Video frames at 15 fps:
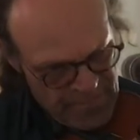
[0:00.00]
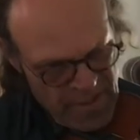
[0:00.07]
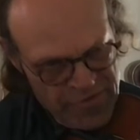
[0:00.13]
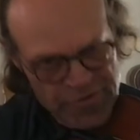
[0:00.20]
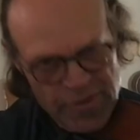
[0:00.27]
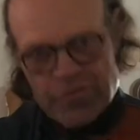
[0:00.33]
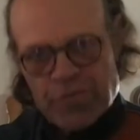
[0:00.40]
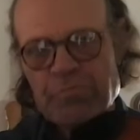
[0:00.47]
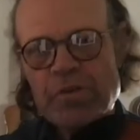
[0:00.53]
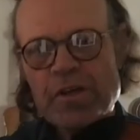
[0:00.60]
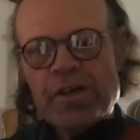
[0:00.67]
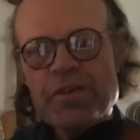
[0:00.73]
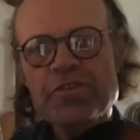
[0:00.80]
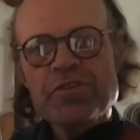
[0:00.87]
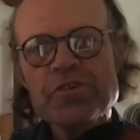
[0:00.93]
So I'll just play
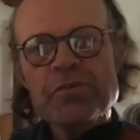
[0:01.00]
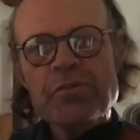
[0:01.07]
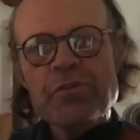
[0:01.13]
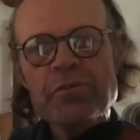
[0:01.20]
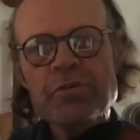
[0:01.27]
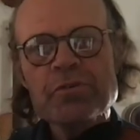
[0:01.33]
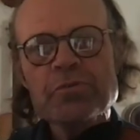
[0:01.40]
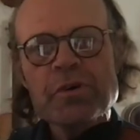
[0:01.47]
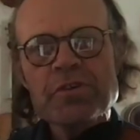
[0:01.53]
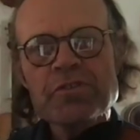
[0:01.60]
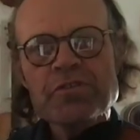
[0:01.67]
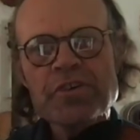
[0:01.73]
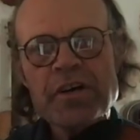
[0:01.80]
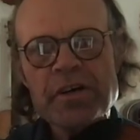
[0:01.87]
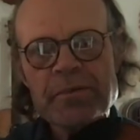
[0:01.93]
the tune through one
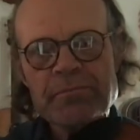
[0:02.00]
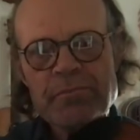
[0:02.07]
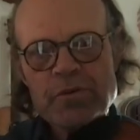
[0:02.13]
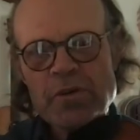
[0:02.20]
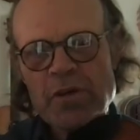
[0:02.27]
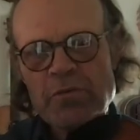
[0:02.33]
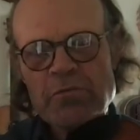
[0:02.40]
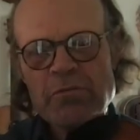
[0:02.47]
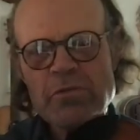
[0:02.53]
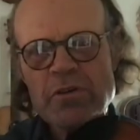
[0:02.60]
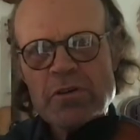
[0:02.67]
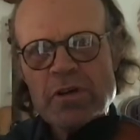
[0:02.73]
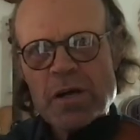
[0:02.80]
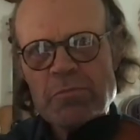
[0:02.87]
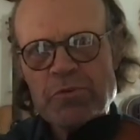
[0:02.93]
time, well,
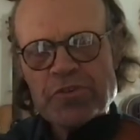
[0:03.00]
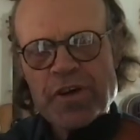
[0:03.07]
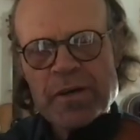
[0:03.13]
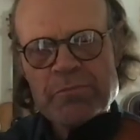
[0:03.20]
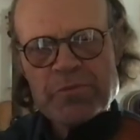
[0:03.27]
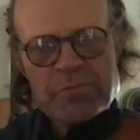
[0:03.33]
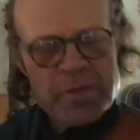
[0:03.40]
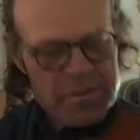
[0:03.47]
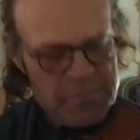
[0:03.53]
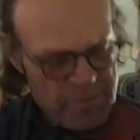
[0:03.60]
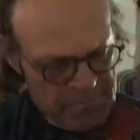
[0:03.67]
a couple times maybe.